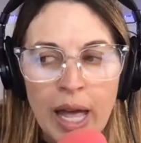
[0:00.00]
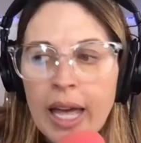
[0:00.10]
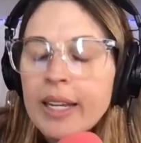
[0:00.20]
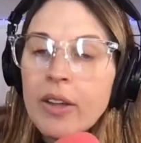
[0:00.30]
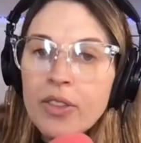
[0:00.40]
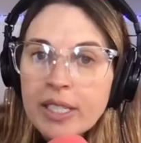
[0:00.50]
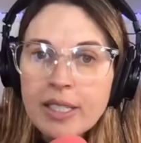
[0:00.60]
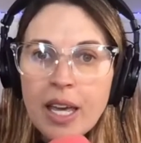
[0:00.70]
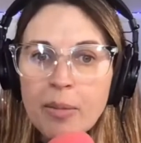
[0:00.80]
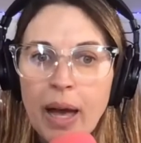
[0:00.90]
Now, this
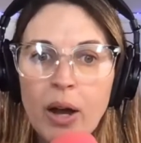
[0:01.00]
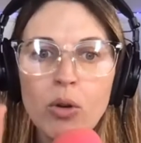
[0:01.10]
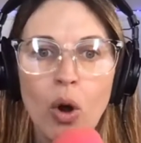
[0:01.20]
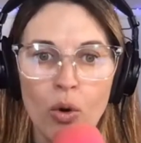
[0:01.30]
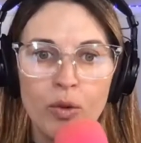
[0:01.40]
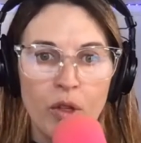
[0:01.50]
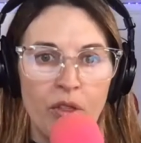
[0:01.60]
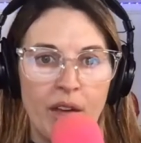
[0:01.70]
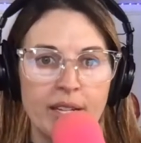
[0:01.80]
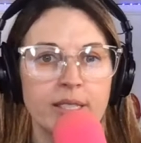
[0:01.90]
came out over the
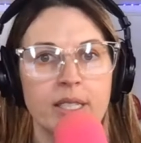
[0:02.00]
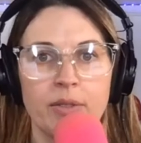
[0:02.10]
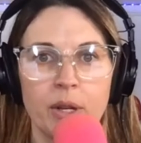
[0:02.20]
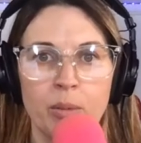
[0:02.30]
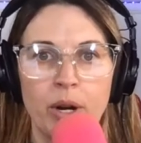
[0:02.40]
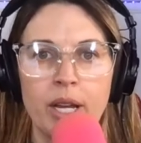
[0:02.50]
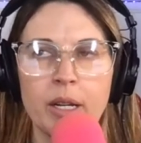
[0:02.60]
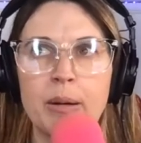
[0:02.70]
Thanksgiving break,